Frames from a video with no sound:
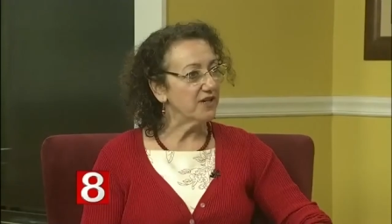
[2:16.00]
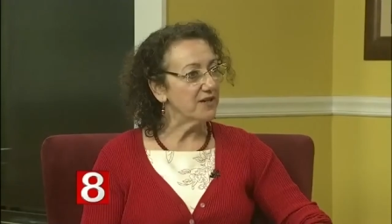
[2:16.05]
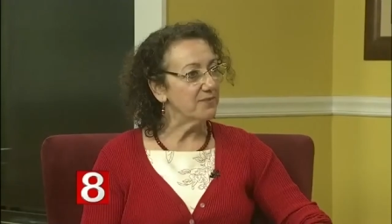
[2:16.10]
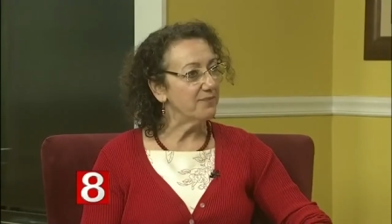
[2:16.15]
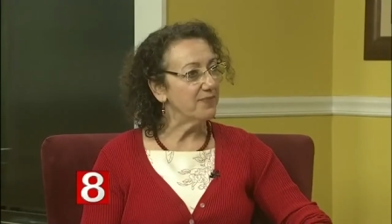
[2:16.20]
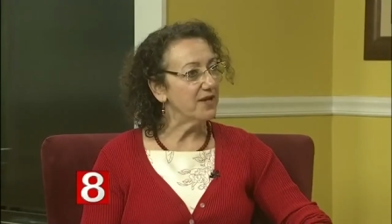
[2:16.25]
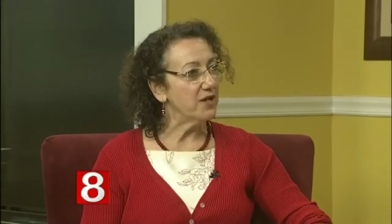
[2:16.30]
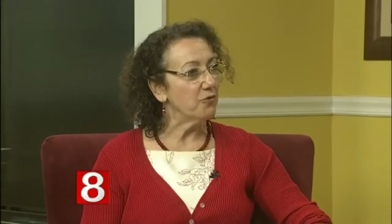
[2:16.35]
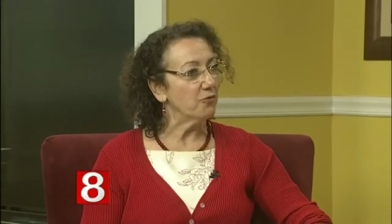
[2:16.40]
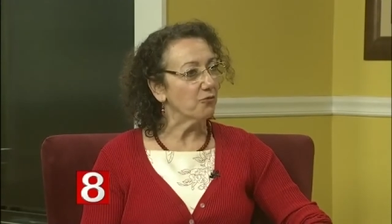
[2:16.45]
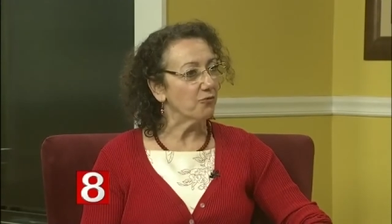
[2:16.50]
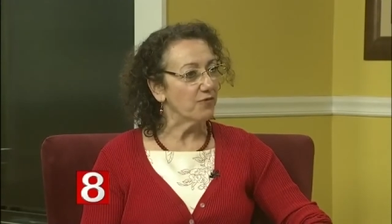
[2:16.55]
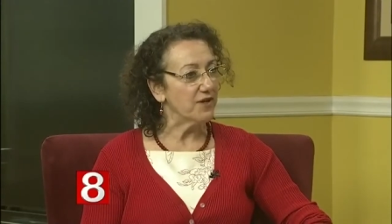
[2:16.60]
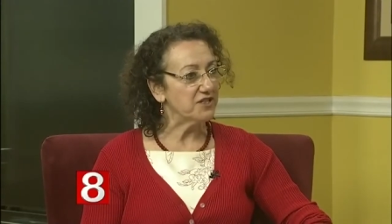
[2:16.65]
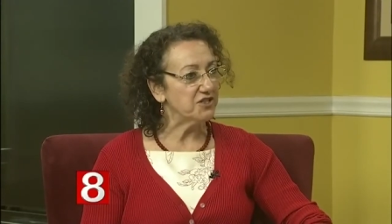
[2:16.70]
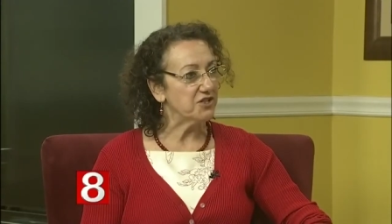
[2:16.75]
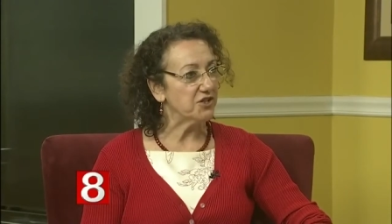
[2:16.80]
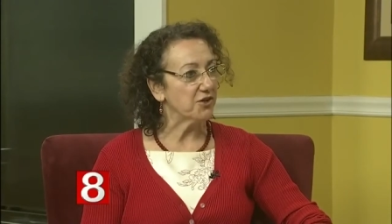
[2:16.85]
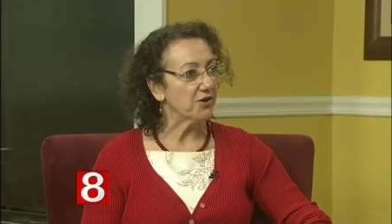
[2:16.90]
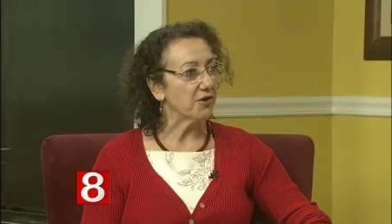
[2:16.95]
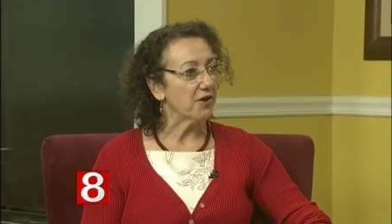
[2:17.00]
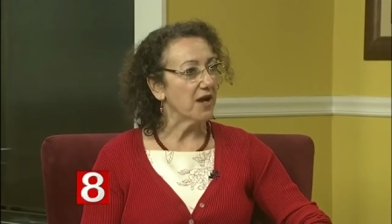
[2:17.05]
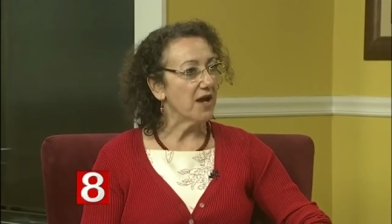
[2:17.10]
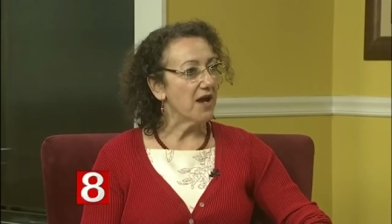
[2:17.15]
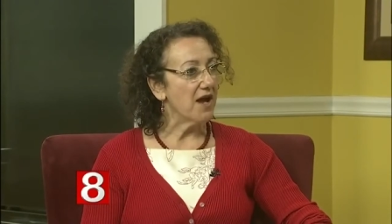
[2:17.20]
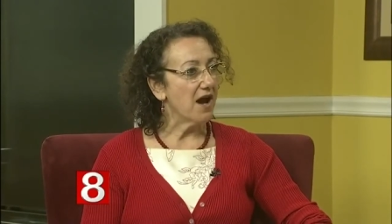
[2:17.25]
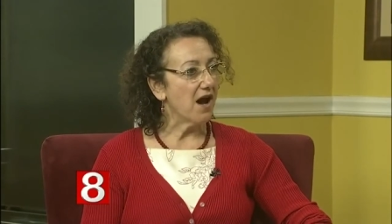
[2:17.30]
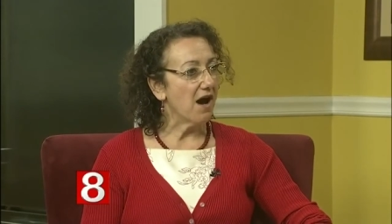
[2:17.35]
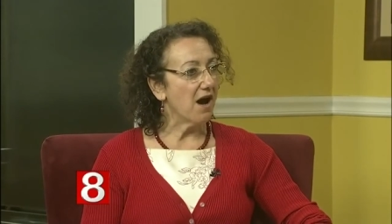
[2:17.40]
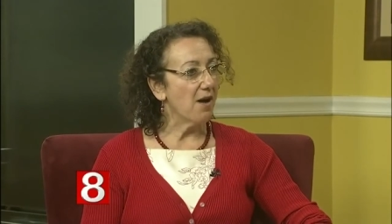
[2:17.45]
you can be richer,
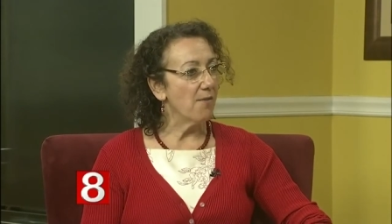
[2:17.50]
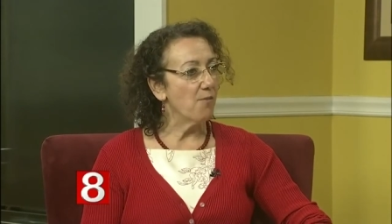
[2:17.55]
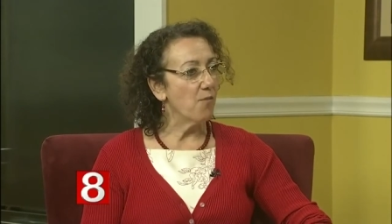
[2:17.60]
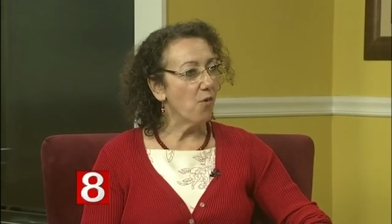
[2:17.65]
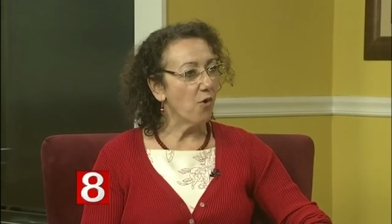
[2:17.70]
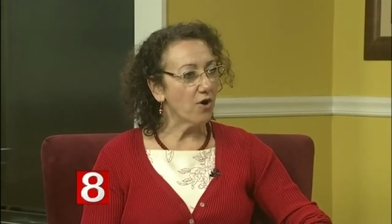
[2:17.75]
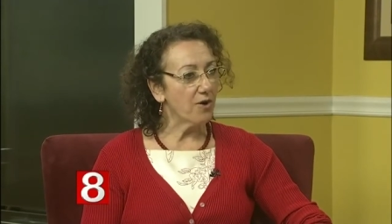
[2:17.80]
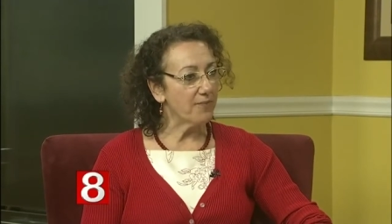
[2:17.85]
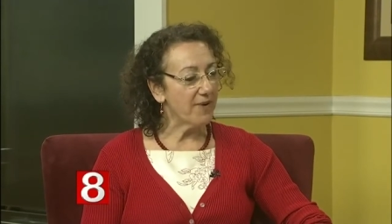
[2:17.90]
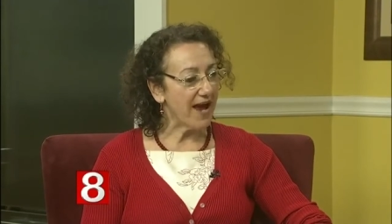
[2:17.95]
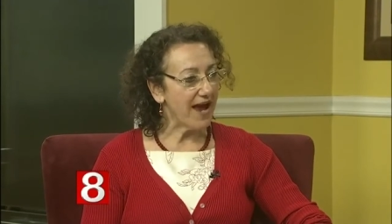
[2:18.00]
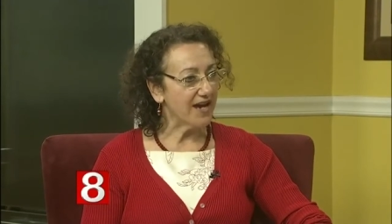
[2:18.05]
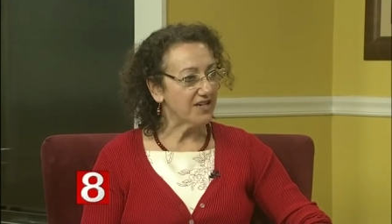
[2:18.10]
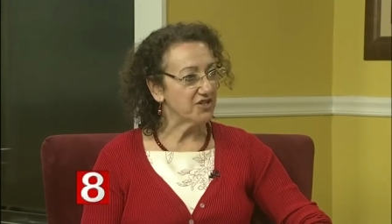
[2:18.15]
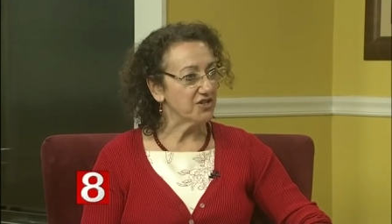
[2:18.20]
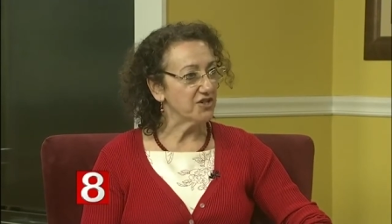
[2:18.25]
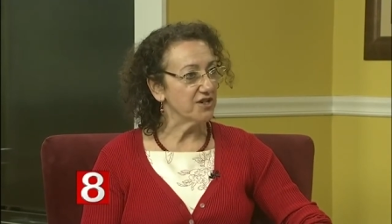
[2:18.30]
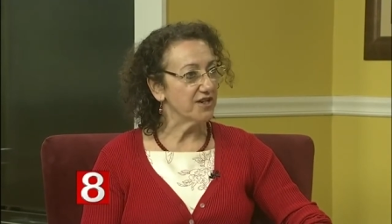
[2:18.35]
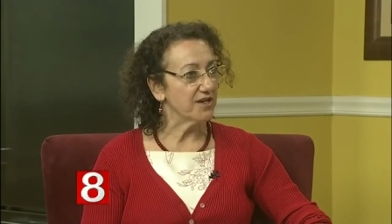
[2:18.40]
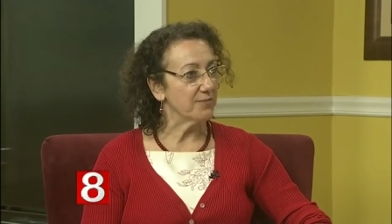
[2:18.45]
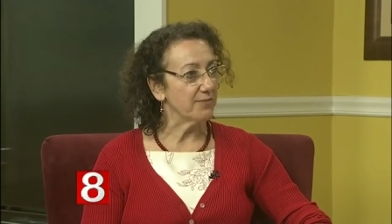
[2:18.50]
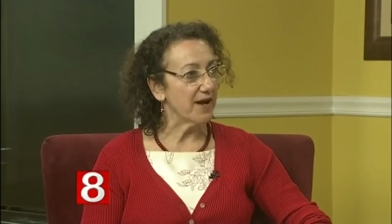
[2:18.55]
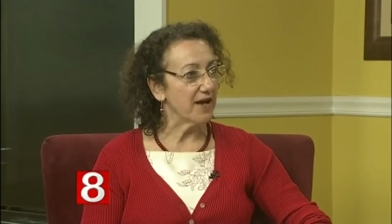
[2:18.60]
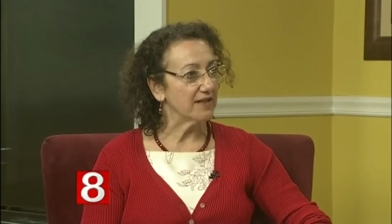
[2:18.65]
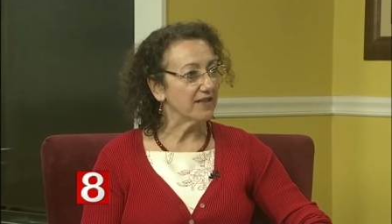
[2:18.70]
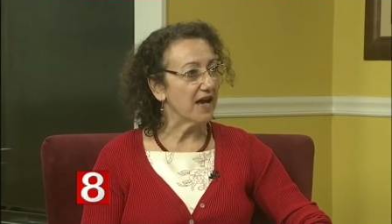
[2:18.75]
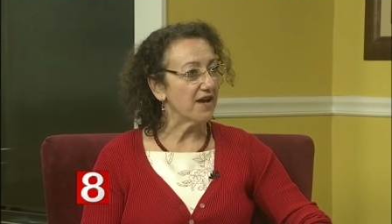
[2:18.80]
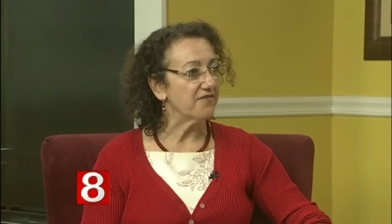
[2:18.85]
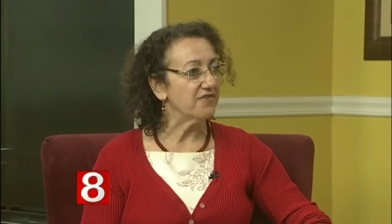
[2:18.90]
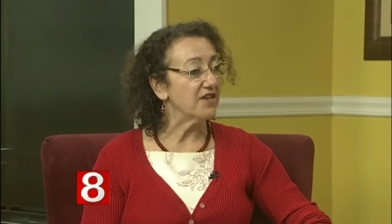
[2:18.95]
uh, more passionate
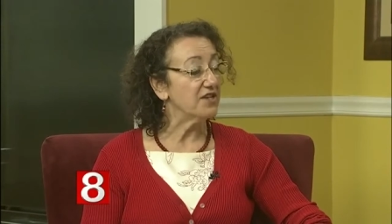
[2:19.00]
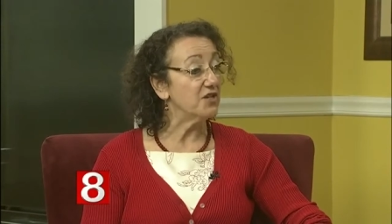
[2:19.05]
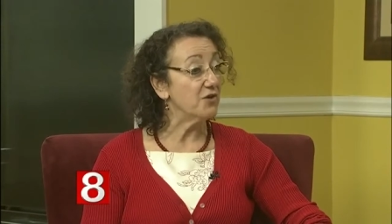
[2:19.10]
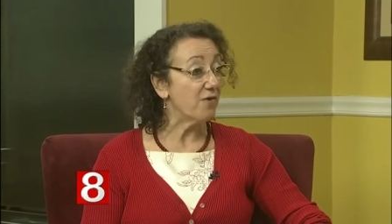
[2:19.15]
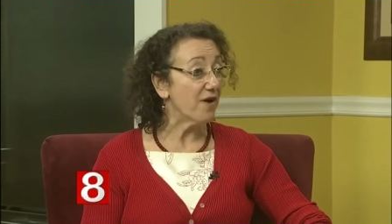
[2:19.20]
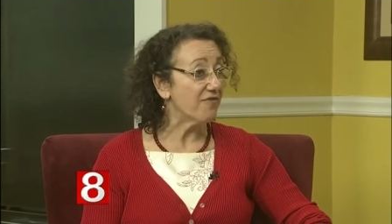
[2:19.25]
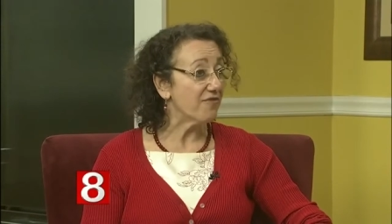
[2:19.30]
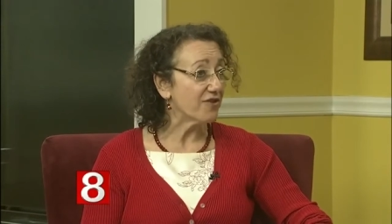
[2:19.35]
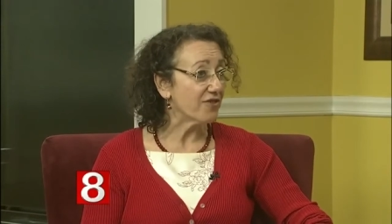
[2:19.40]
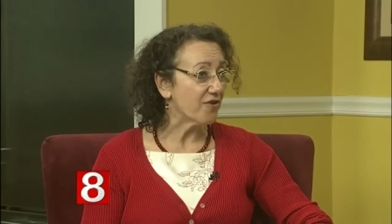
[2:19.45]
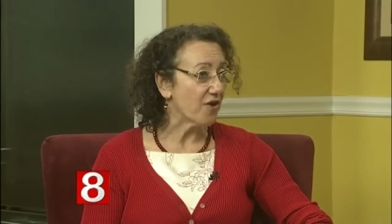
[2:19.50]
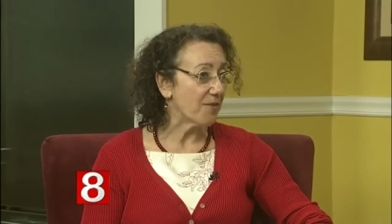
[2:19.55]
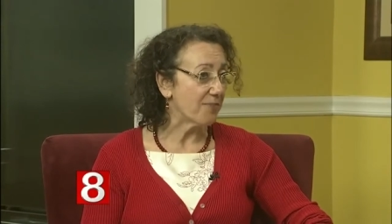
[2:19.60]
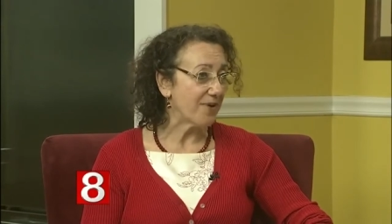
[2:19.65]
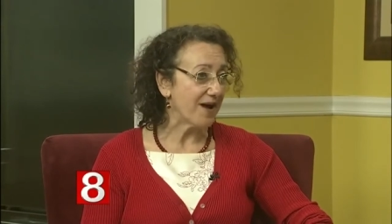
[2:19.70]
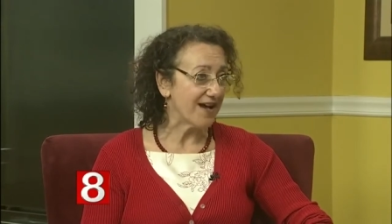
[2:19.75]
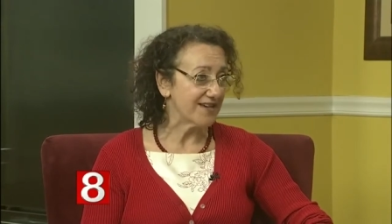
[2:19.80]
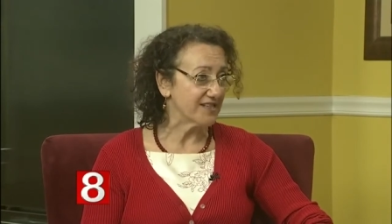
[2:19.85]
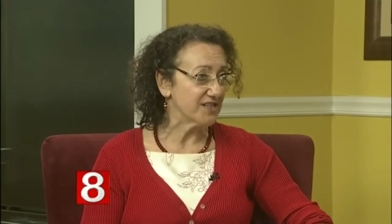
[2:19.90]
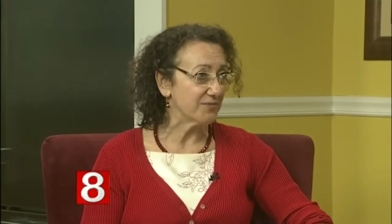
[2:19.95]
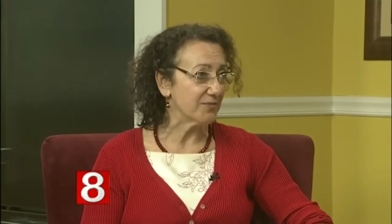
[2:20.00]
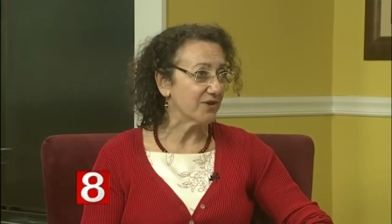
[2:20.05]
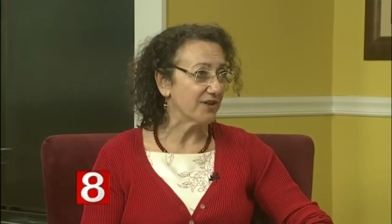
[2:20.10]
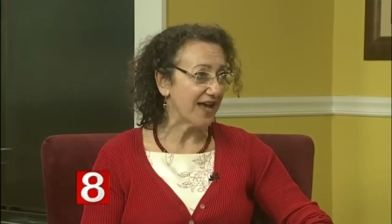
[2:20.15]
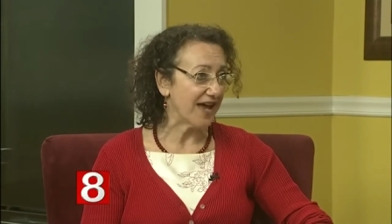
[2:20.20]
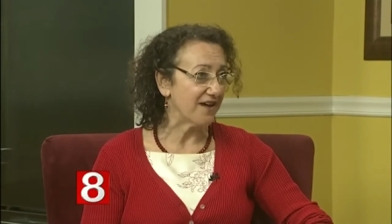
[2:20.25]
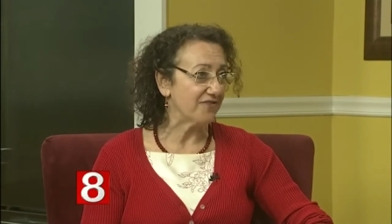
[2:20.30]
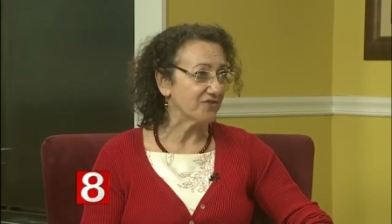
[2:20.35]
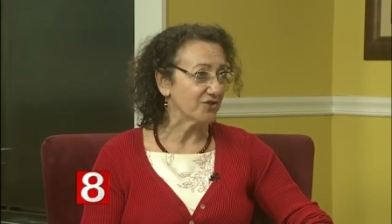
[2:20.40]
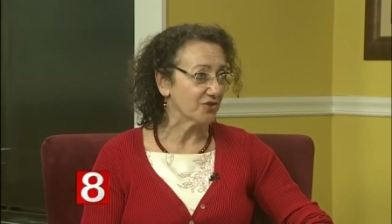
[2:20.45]
about life than you ever thought
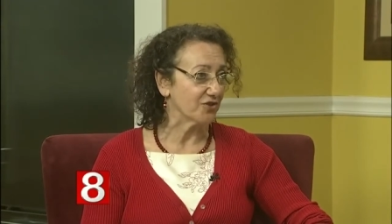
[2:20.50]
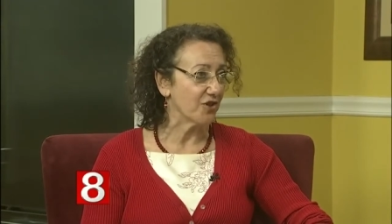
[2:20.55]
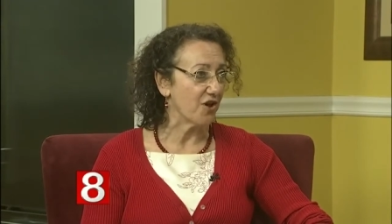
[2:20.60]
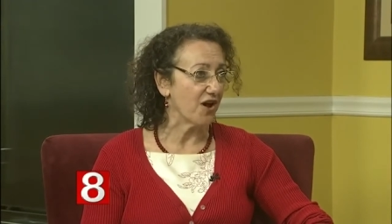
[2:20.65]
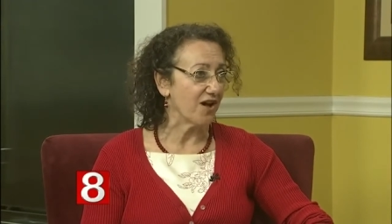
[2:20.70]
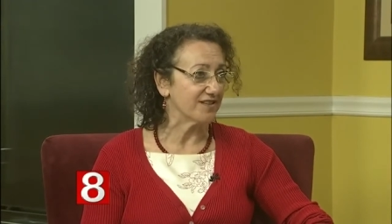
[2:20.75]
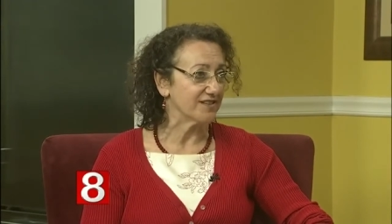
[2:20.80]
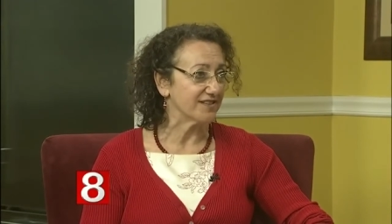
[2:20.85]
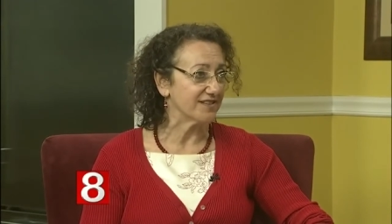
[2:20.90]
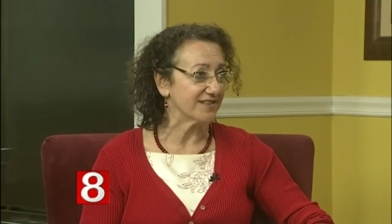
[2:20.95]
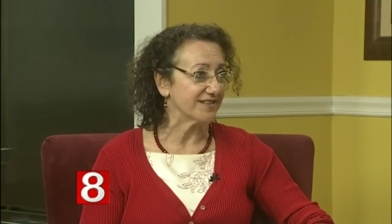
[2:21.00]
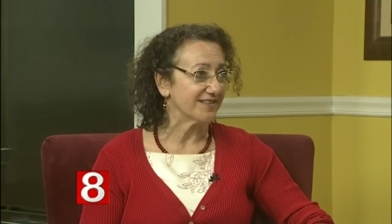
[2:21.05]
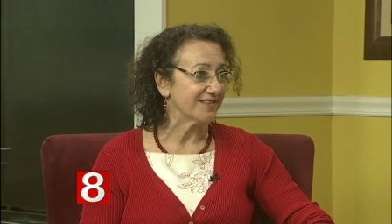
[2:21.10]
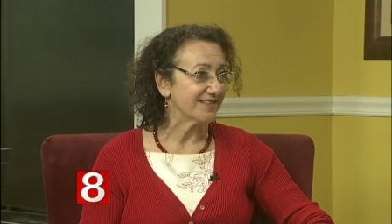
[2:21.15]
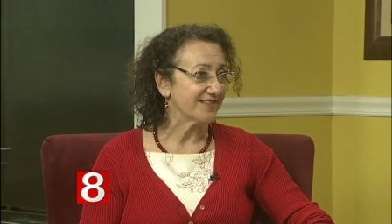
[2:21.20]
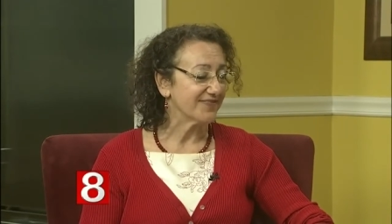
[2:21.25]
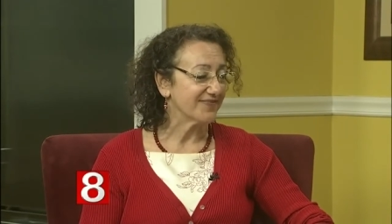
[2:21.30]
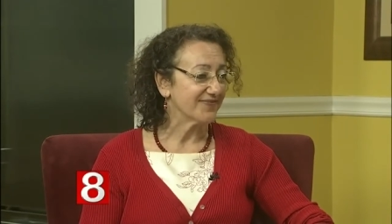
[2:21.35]
possible after loss.